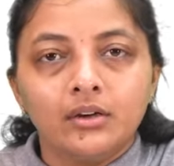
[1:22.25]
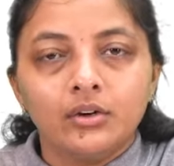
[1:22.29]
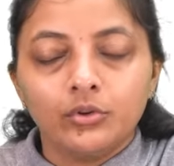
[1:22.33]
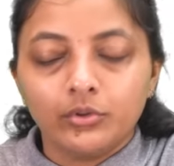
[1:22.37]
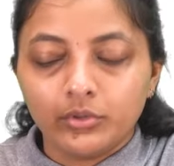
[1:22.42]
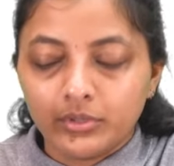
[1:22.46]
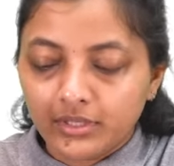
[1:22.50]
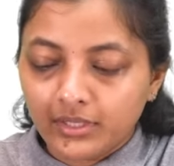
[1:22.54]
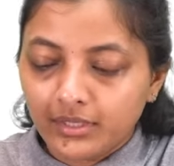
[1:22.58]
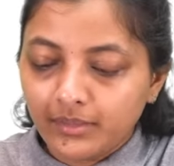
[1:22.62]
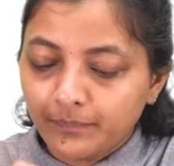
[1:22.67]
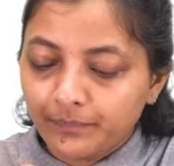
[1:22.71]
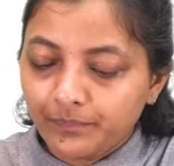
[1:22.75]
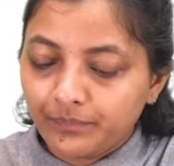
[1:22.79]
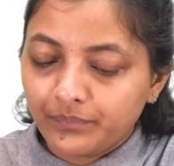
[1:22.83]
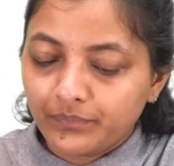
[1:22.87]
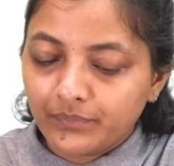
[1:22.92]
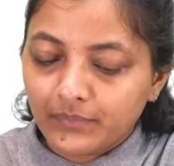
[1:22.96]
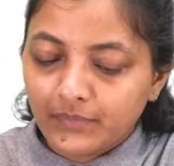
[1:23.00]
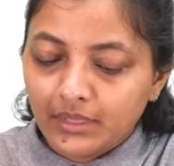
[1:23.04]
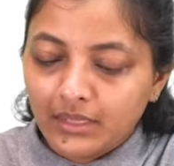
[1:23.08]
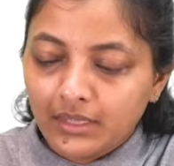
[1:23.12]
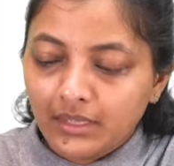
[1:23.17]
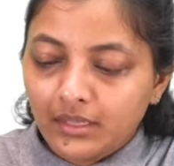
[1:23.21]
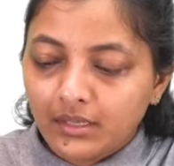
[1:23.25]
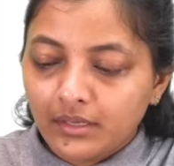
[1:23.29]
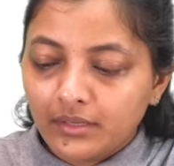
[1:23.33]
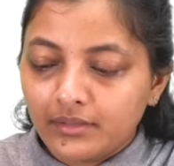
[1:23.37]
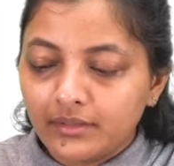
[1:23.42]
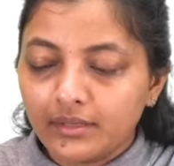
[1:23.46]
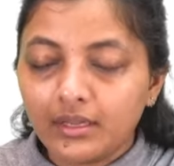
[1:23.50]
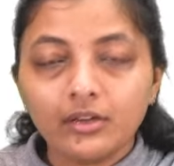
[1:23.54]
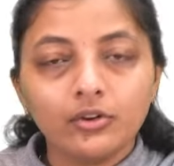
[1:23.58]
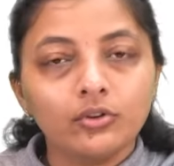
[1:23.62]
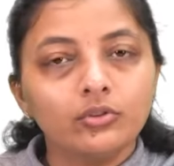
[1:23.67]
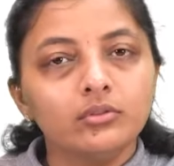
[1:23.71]
Okay.
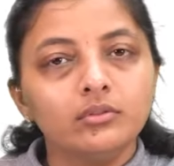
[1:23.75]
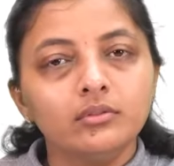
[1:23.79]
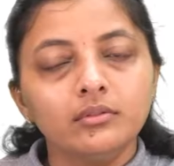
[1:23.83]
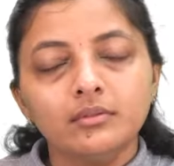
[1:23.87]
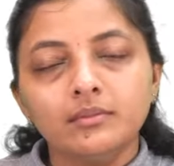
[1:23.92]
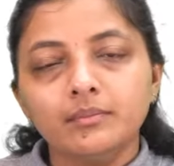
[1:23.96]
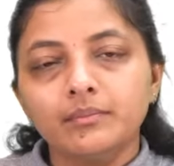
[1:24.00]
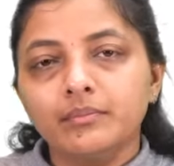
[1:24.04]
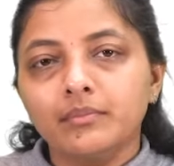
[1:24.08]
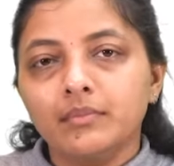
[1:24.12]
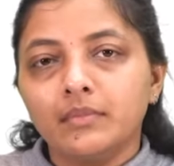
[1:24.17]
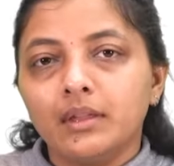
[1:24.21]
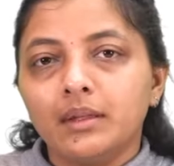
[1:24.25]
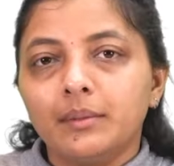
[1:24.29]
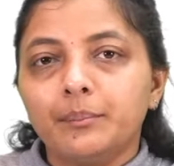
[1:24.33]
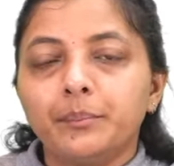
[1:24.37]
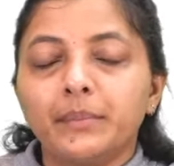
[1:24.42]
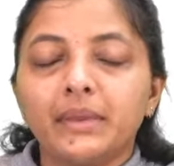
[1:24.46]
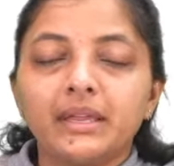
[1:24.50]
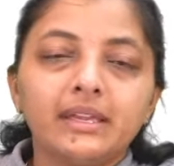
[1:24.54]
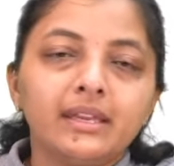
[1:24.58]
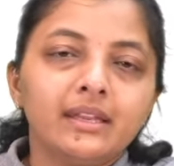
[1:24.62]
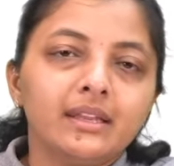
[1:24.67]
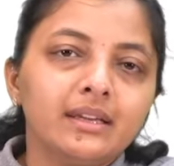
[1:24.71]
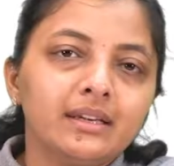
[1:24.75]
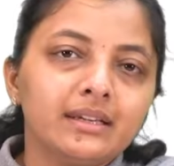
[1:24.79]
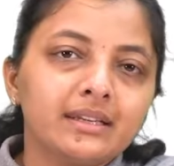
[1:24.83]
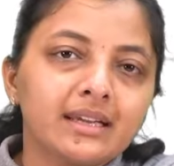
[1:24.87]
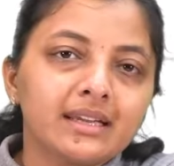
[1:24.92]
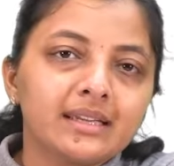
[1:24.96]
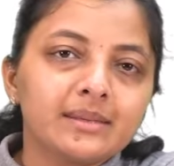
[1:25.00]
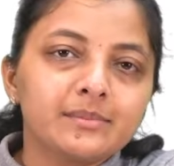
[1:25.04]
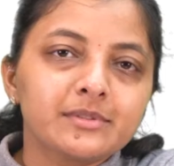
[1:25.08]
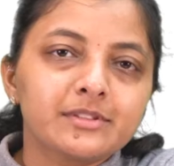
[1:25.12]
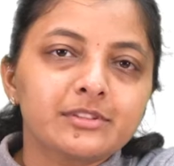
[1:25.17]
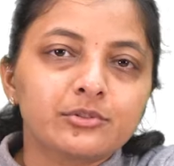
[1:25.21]
Now, many a
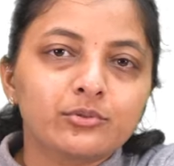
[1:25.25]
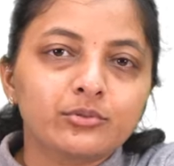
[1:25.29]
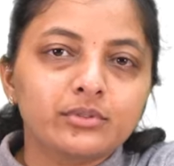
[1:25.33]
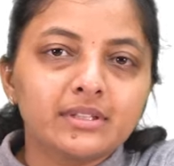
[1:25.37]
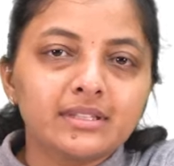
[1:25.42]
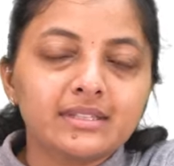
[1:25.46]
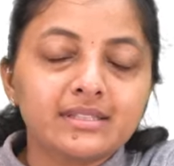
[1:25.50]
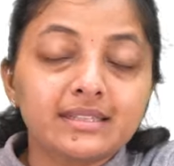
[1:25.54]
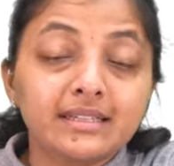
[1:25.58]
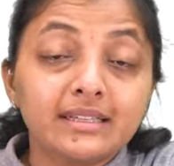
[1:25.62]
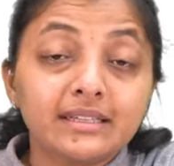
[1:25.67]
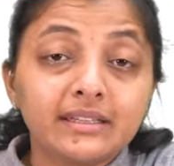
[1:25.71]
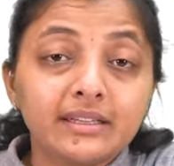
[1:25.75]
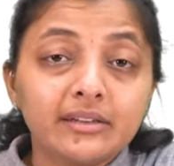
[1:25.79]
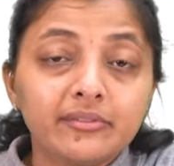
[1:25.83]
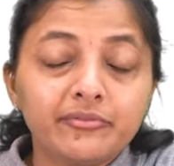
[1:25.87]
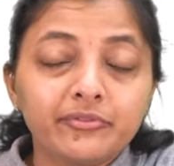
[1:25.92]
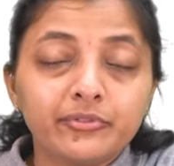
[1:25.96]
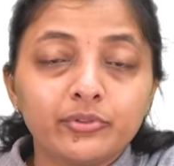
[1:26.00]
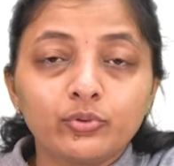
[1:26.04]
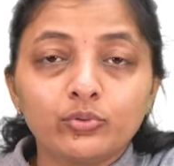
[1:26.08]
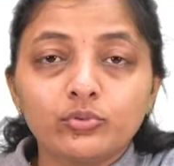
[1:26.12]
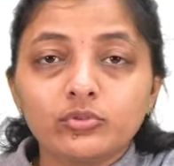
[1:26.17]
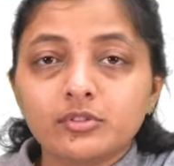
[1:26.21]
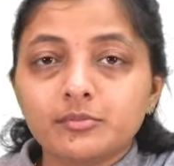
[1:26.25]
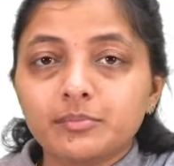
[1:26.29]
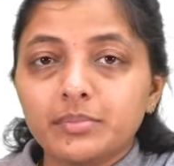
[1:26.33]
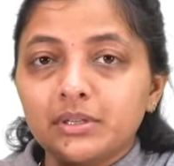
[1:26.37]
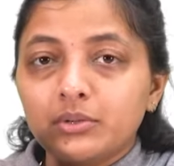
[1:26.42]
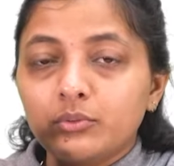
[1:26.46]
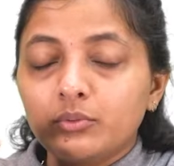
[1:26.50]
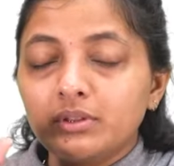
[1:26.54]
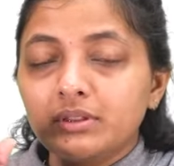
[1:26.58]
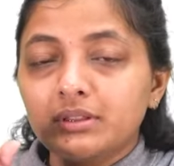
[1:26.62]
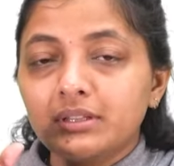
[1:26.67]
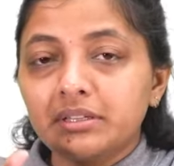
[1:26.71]
time students get confused
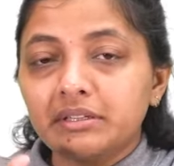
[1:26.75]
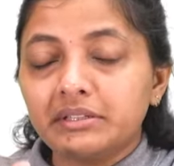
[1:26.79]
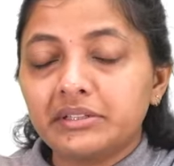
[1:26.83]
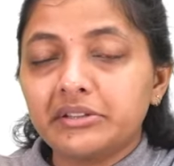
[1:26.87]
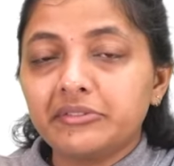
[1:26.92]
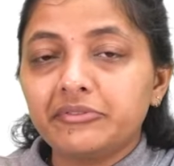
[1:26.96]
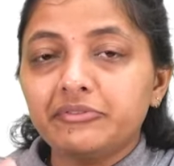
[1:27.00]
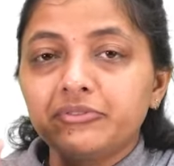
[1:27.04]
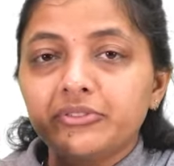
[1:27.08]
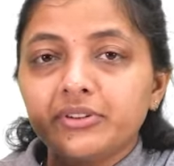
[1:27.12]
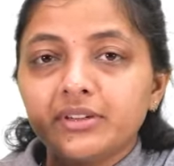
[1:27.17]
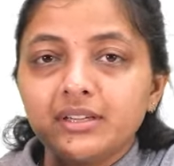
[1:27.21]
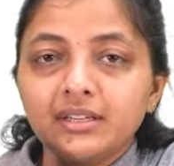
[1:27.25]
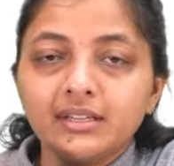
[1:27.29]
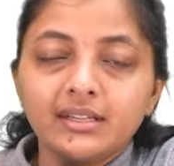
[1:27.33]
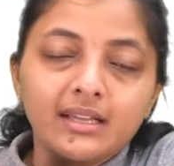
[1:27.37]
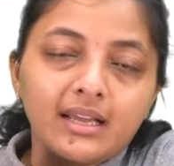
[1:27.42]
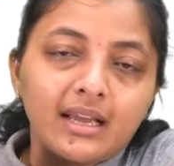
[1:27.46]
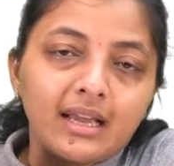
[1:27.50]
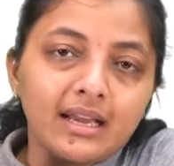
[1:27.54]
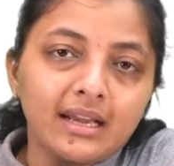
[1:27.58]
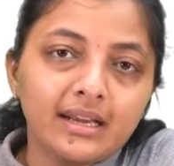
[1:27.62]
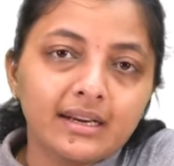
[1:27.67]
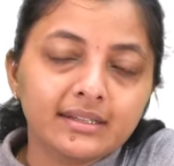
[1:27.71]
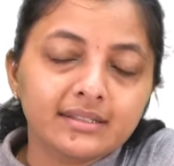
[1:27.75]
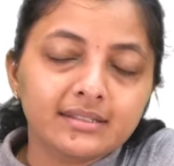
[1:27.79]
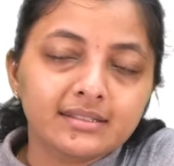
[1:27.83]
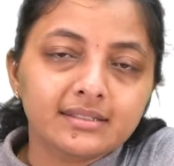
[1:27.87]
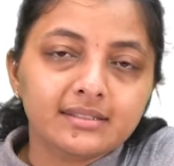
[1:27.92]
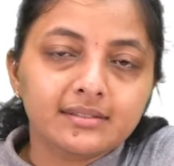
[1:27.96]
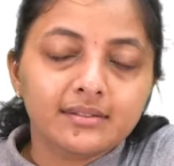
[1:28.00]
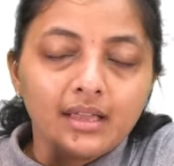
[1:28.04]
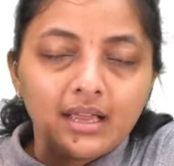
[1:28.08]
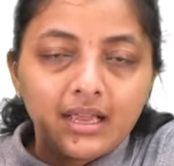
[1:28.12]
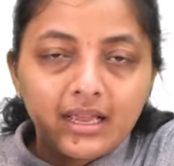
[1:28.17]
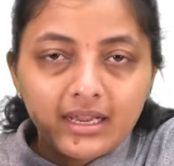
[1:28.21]
between the different
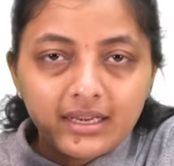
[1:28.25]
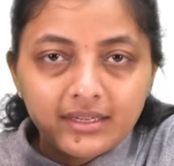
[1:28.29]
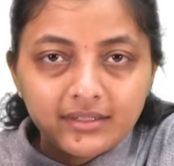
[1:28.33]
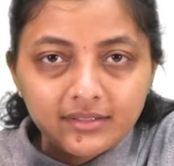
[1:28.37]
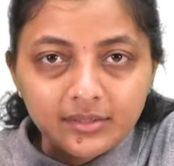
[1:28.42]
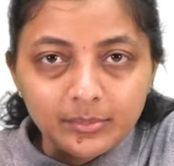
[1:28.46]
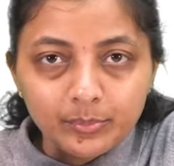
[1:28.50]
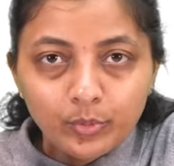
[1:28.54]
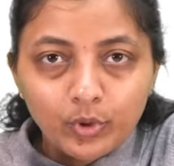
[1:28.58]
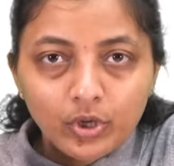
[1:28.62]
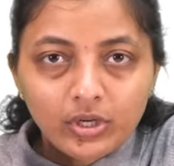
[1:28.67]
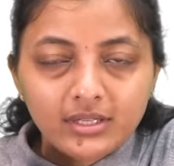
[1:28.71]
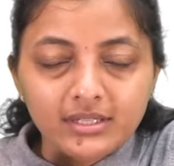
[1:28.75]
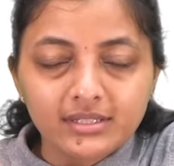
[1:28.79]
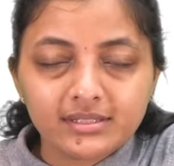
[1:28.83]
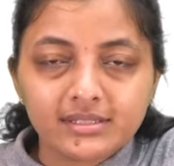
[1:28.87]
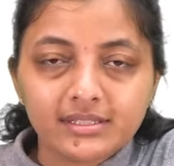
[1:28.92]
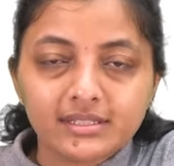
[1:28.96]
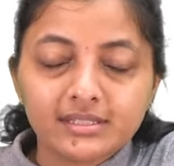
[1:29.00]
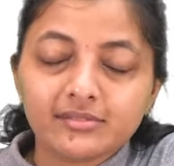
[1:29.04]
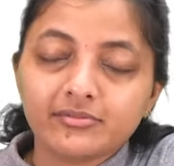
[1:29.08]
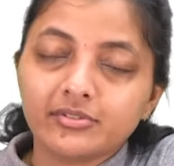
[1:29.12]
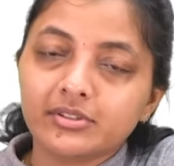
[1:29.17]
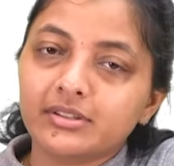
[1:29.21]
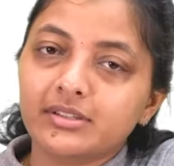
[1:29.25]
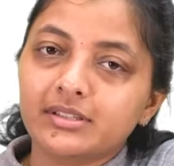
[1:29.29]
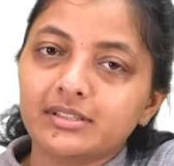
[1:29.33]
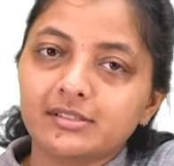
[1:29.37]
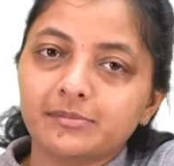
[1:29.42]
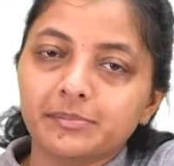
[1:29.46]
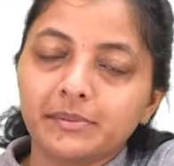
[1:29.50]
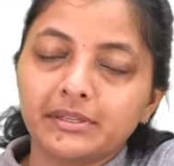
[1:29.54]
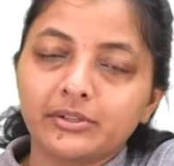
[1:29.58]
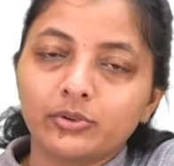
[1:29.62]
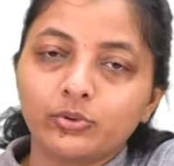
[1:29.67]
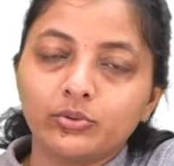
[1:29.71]
acts and the policies with
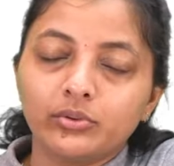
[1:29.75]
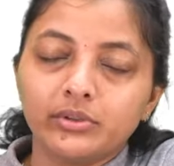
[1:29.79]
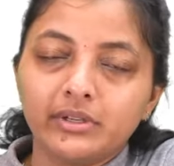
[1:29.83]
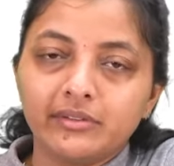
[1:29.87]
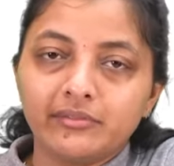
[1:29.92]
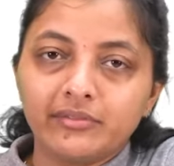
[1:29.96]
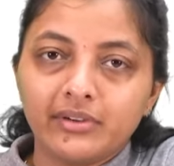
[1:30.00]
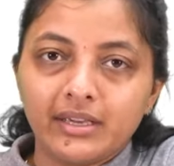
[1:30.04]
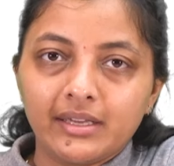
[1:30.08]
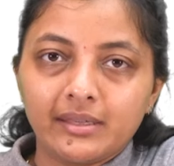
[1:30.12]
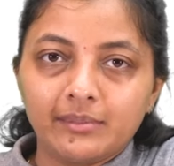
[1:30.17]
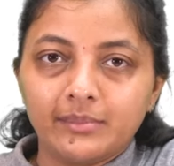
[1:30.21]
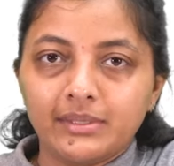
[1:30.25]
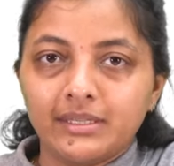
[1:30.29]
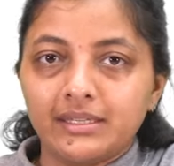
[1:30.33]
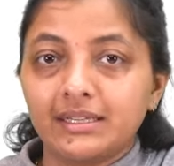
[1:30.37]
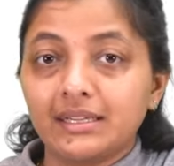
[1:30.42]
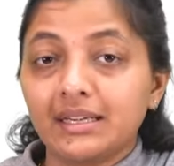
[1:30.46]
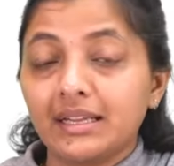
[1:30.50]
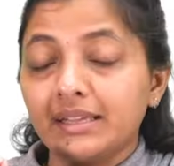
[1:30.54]
respect to environment,